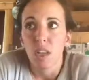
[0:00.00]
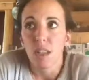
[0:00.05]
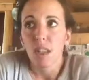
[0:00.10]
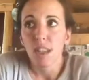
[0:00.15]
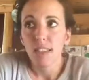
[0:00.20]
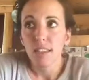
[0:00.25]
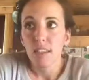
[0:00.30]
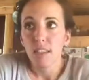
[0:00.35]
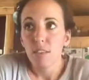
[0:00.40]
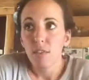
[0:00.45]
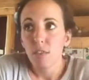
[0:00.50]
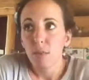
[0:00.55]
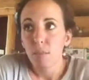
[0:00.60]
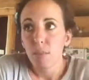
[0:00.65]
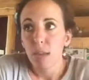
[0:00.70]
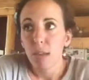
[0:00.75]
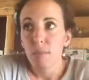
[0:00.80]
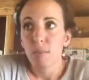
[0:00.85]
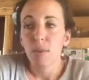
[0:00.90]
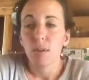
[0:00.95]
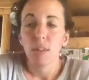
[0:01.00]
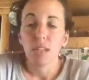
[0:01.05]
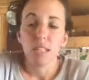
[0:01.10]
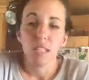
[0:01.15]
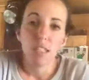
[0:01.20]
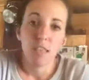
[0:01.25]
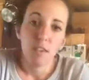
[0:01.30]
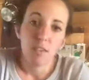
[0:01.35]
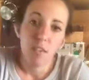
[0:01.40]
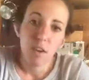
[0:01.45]
lots of different people,
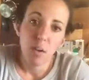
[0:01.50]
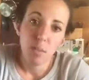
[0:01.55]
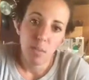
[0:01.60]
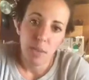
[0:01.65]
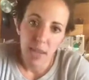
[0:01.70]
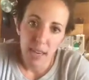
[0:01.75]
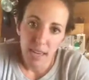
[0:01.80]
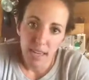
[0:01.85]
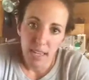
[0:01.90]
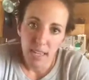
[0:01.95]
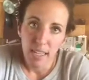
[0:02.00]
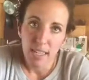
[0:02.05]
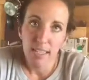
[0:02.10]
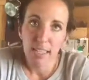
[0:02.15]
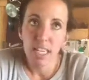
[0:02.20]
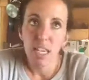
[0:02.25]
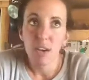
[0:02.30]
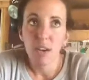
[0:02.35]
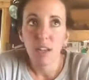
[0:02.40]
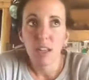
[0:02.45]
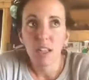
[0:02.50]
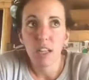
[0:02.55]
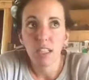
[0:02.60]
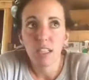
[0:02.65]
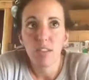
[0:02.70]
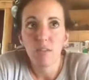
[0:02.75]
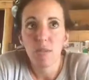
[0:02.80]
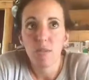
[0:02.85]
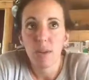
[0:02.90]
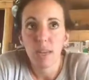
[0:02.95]
lots of different opinions, hearing
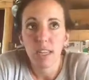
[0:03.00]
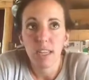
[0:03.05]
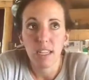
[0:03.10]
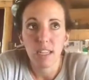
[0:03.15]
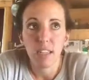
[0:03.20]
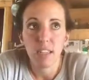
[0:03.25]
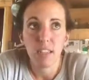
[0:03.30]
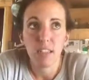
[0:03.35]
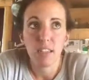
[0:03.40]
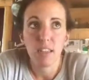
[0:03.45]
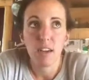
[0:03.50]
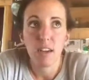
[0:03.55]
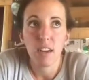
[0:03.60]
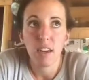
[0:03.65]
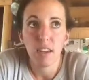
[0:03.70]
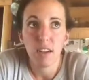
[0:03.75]
lots of opinions,